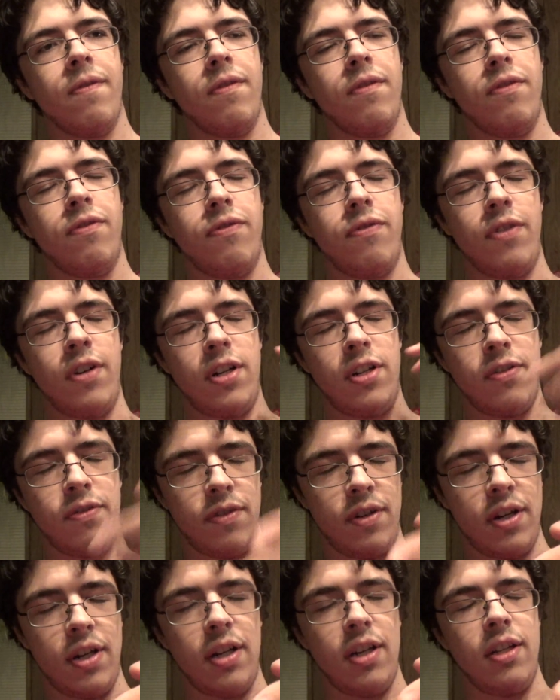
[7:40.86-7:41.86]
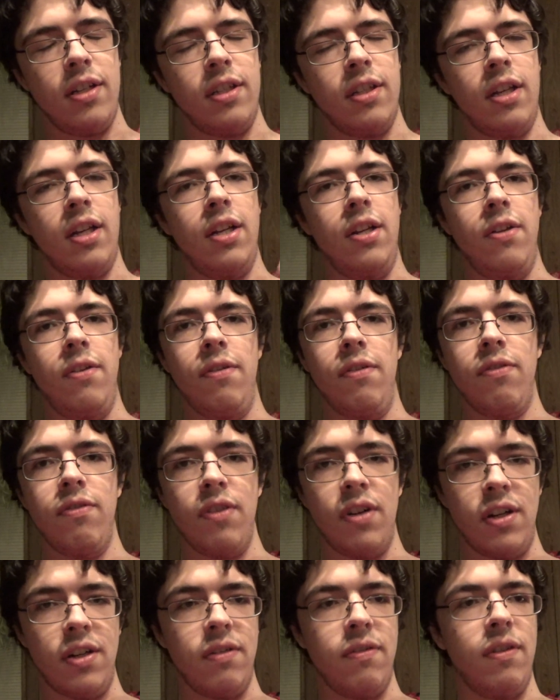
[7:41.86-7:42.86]
French fries. I do
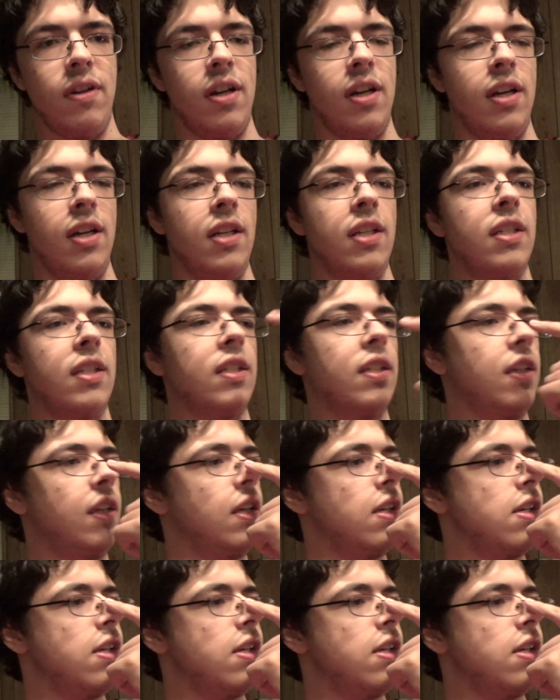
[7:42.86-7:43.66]
French fries.